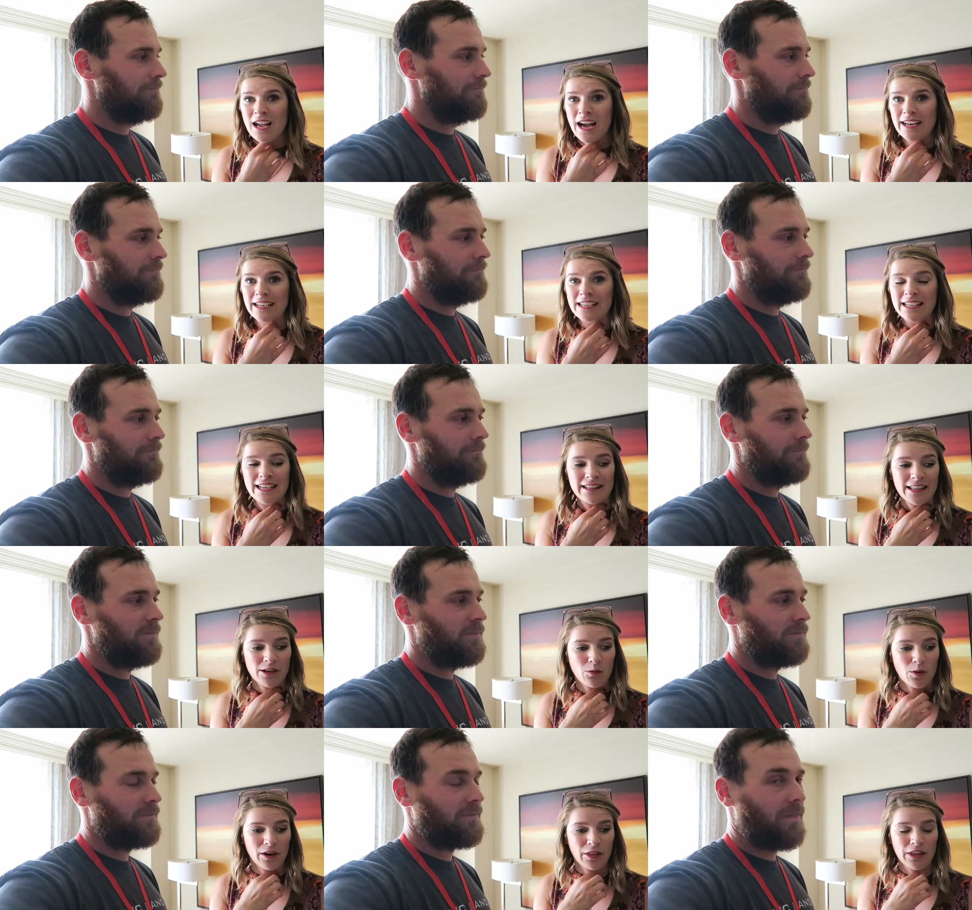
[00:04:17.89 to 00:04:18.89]
Speaker 1: I didn't get
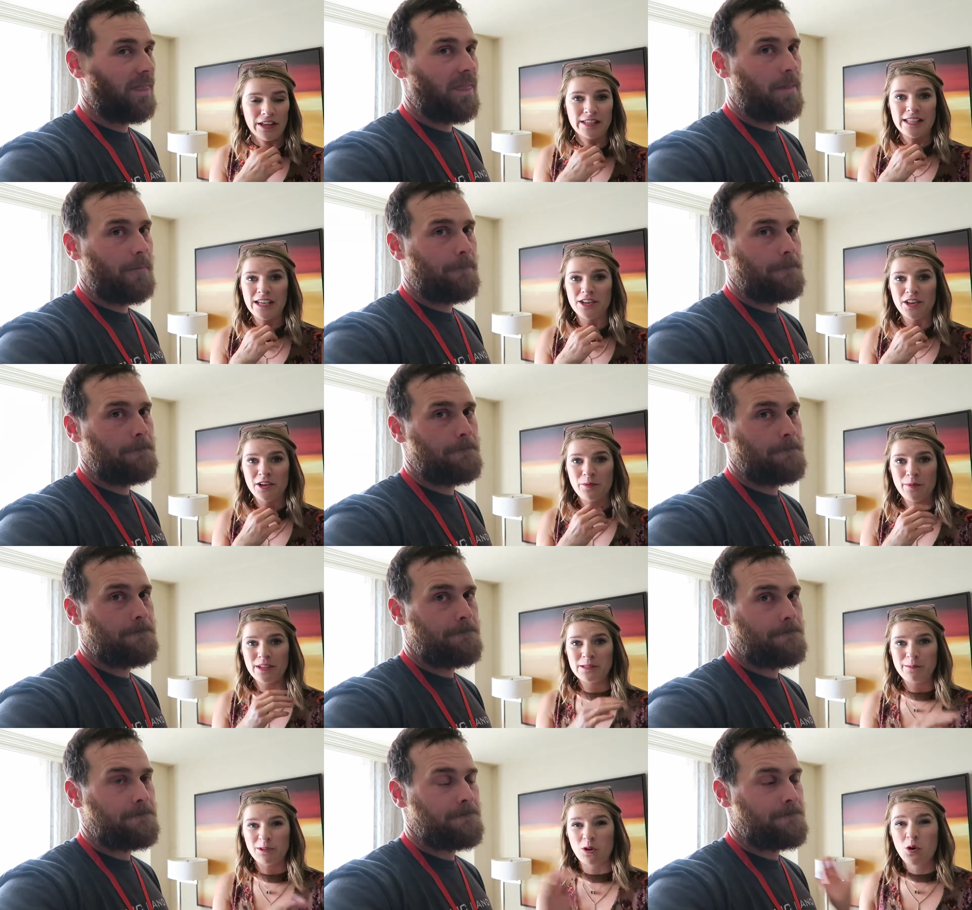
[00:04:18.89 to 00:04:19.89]
like one of the ten dollar
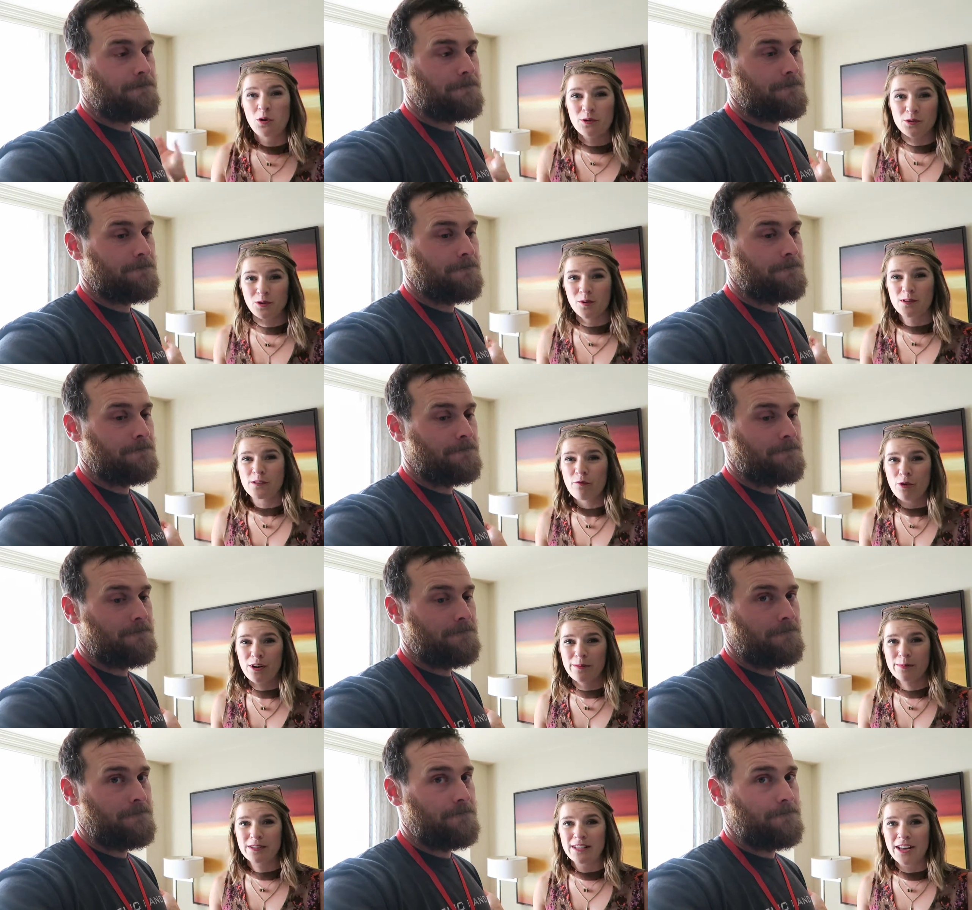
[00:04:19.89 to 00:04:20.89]
ones, but the whole store was
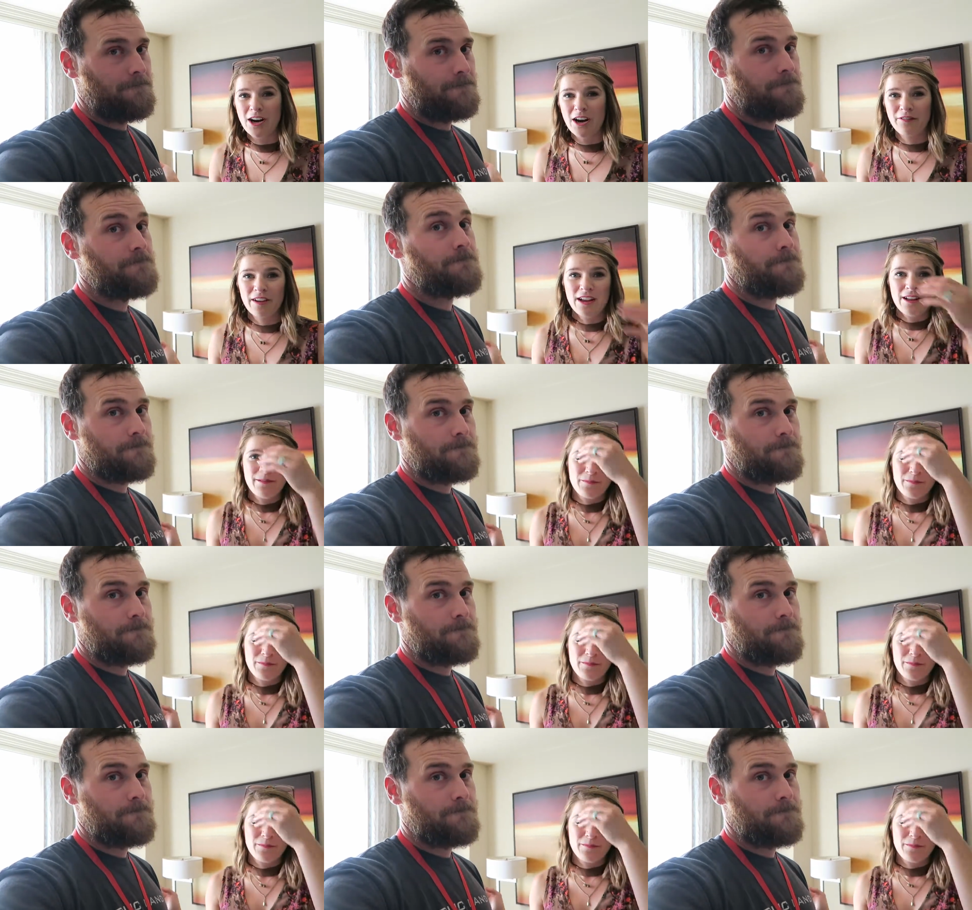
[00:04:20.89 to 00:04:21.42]
forty percent off,